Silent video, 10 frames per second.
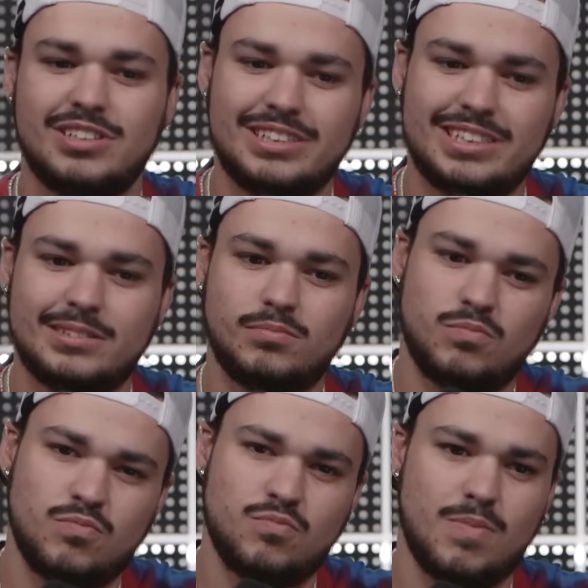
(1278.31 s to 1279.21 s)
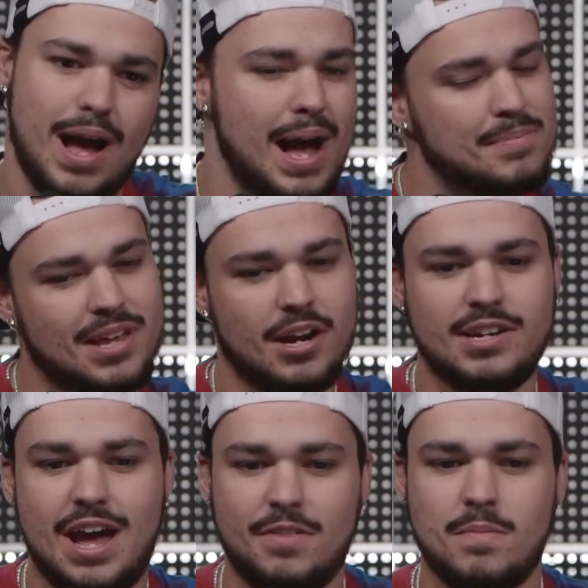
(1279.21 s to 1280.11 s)
Um, hmm. I, am tired of
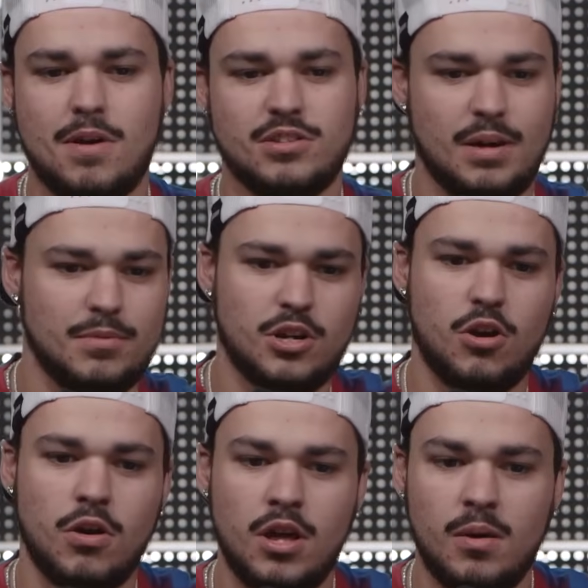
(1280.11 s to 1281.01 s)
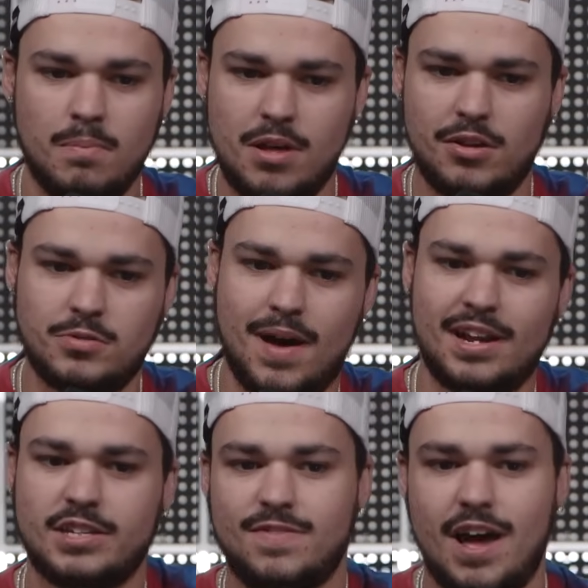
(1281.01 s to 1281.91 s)
doubting the Bills. I'm gonna go Bills
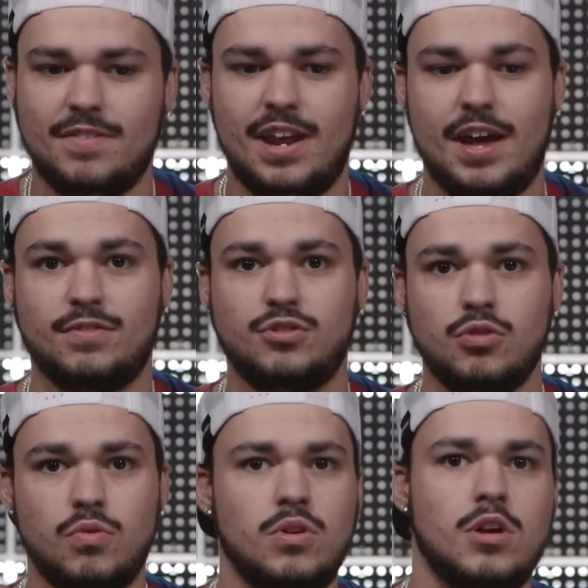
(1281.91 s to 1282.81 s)
minus five and a half too.